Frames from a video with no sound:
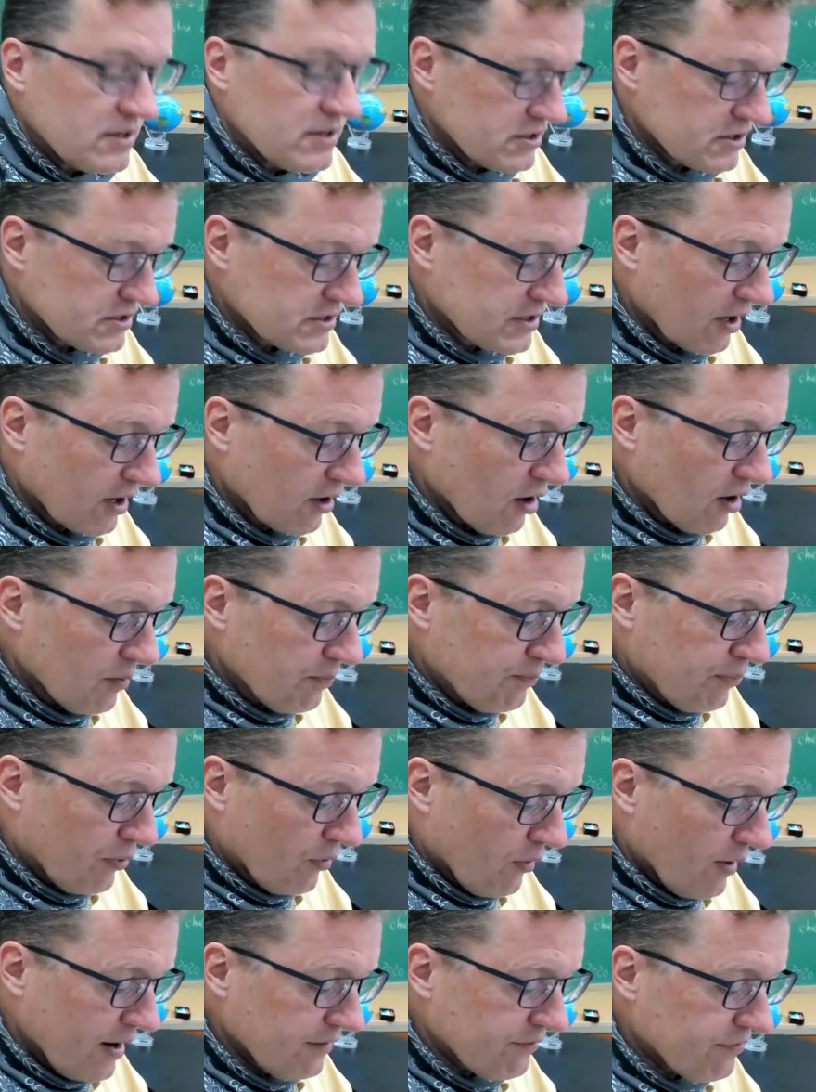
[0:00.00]

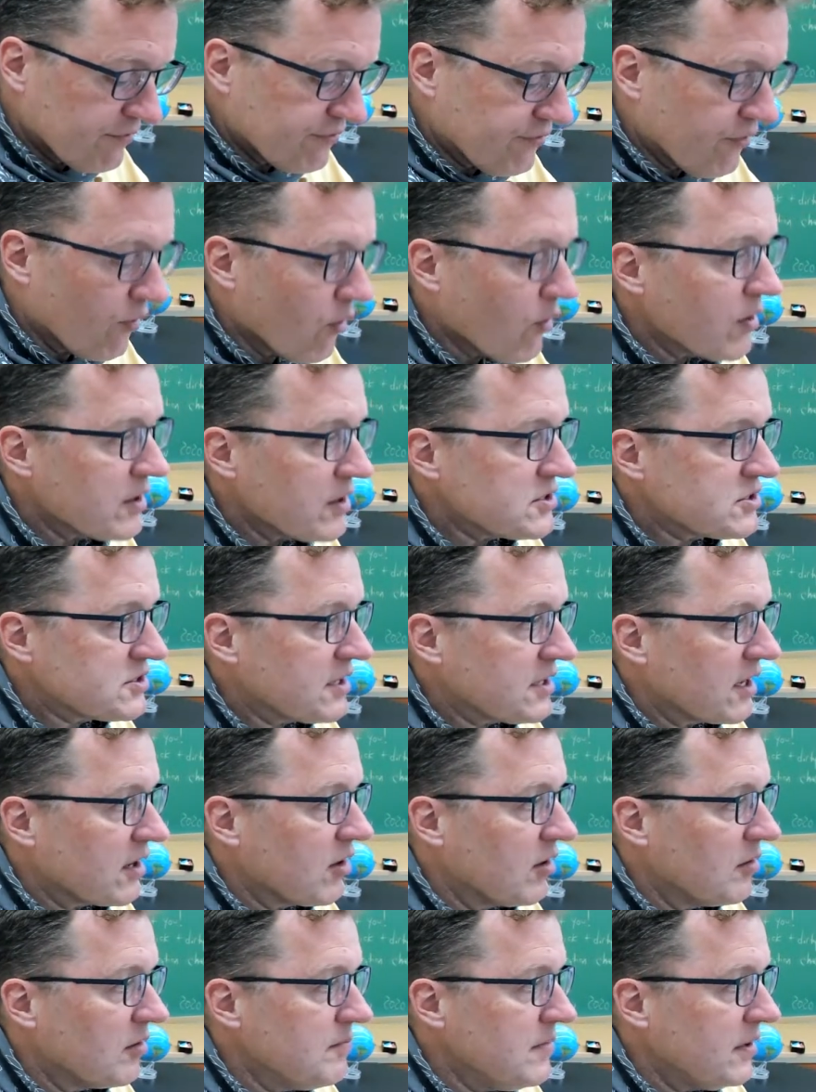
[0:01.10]

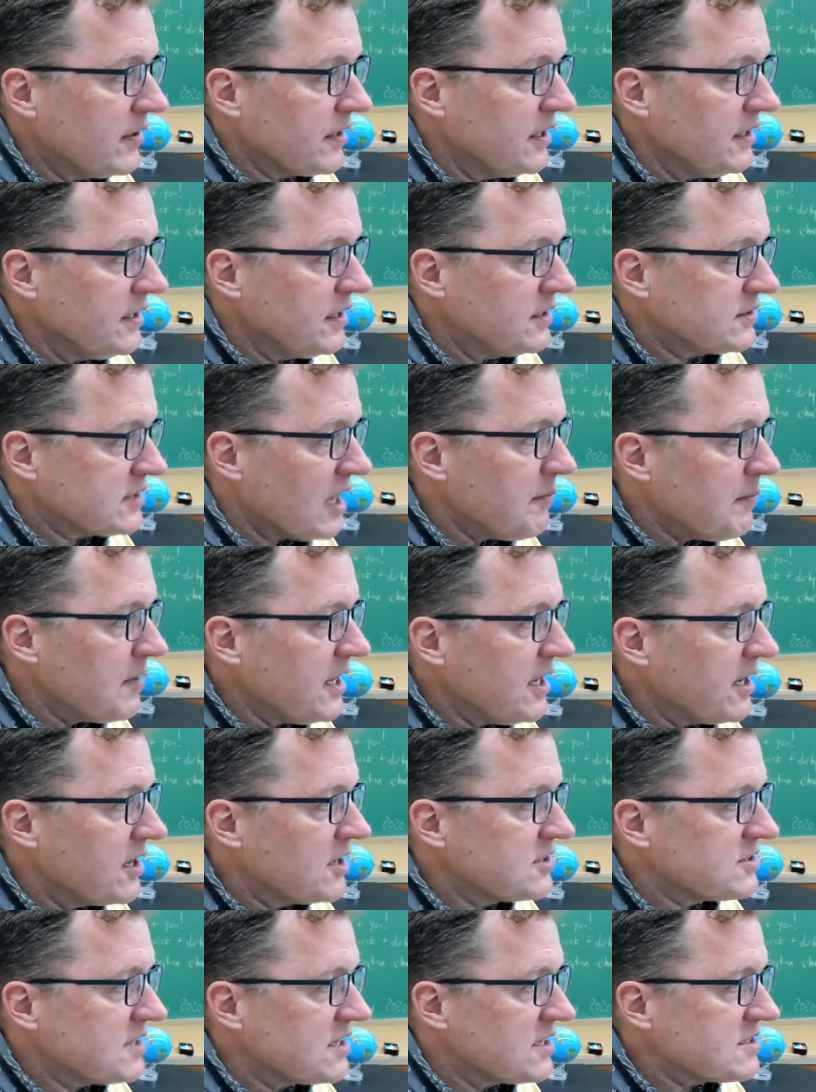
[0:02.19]
0.40 million years. How many
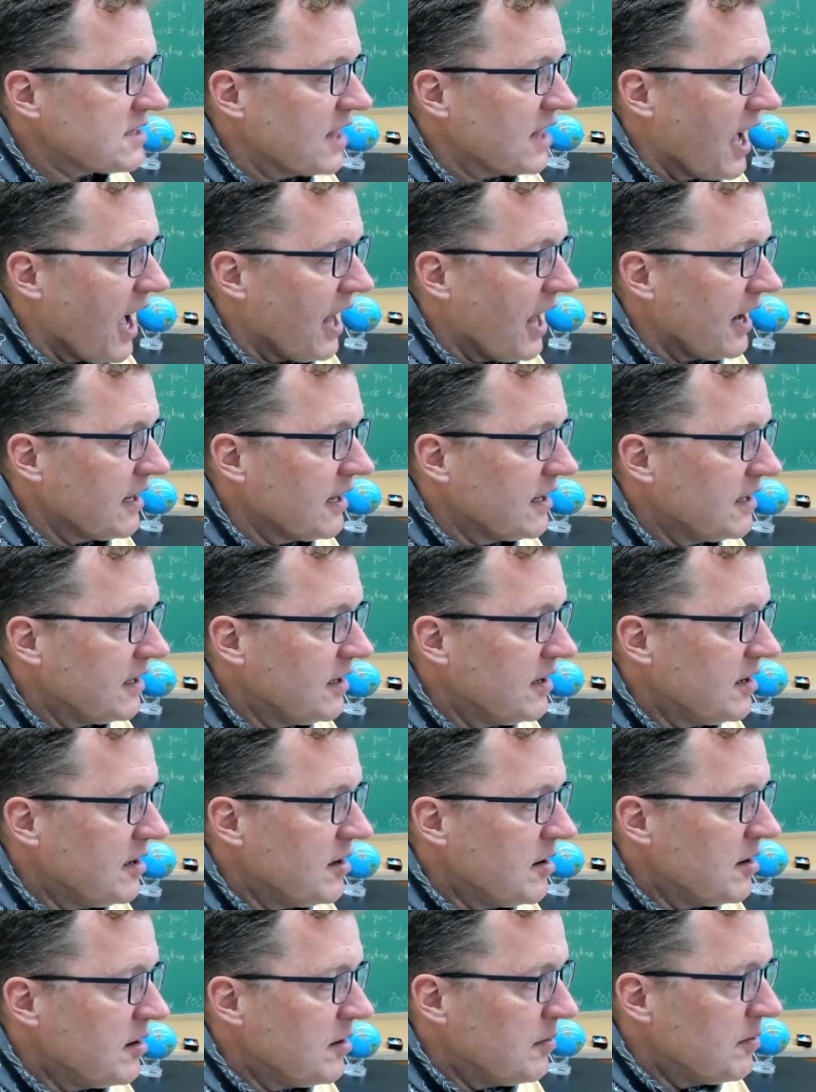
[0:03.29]
years is that?
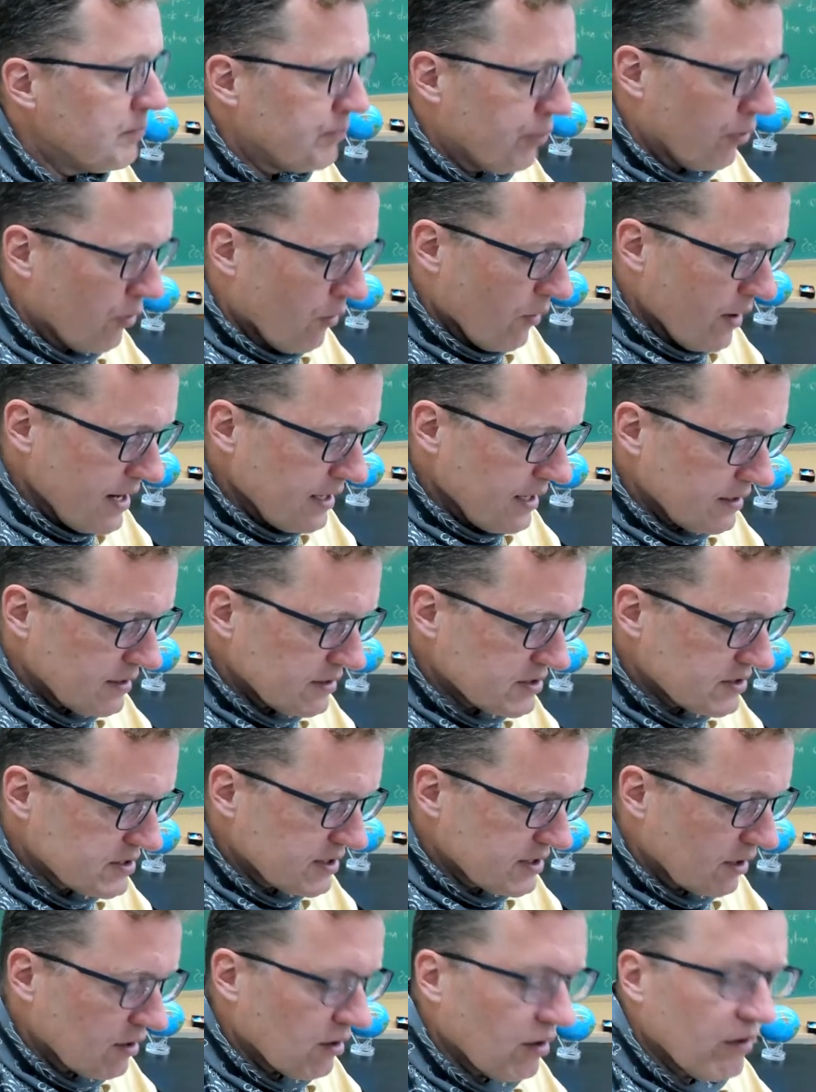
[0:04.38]

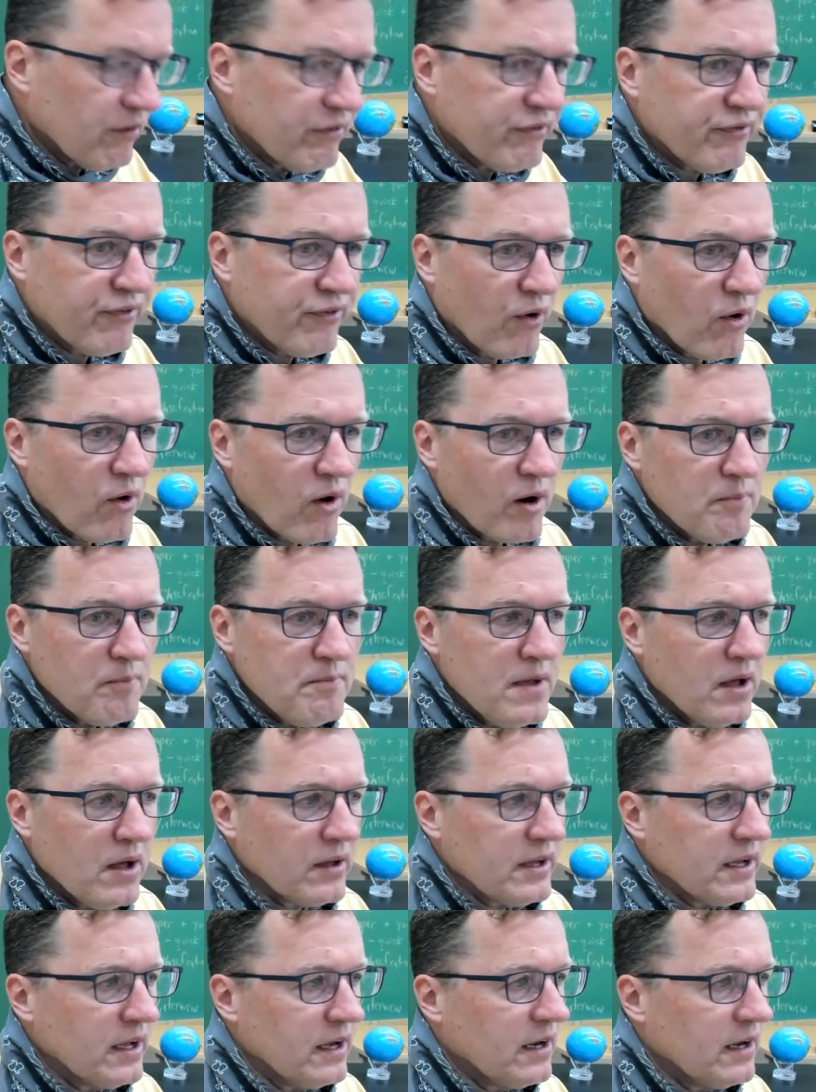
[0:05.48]
0.04
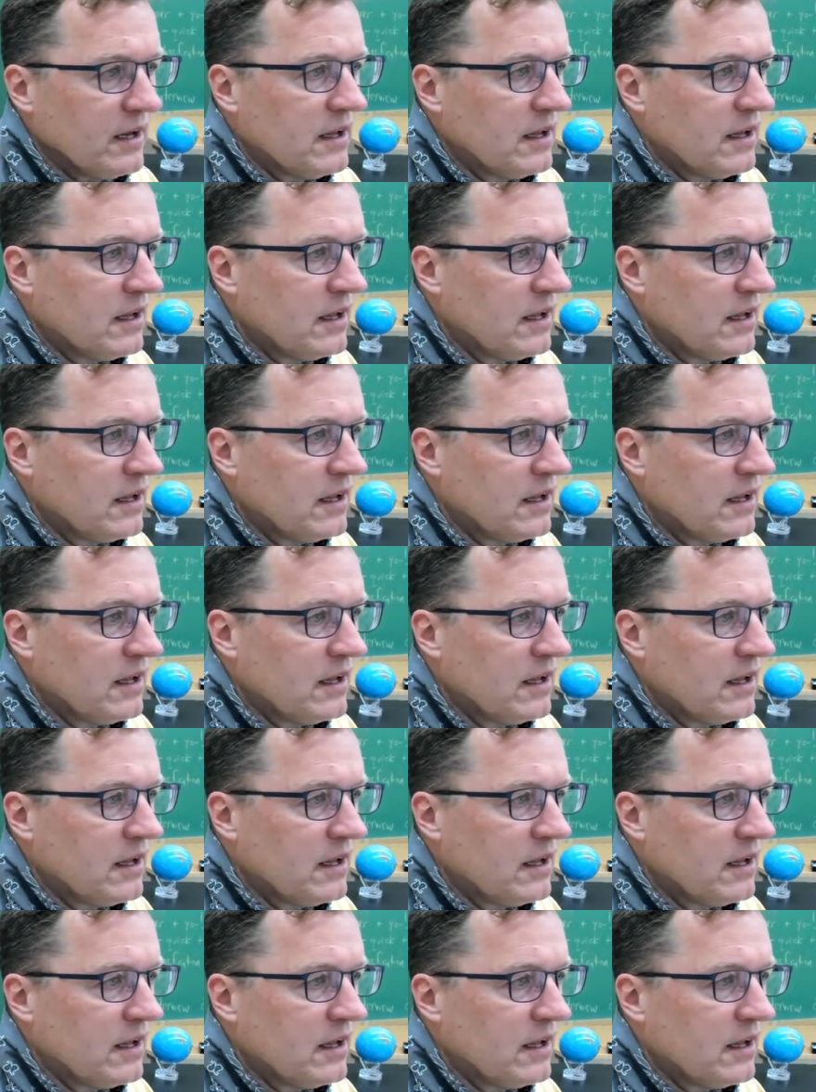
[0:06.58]
million.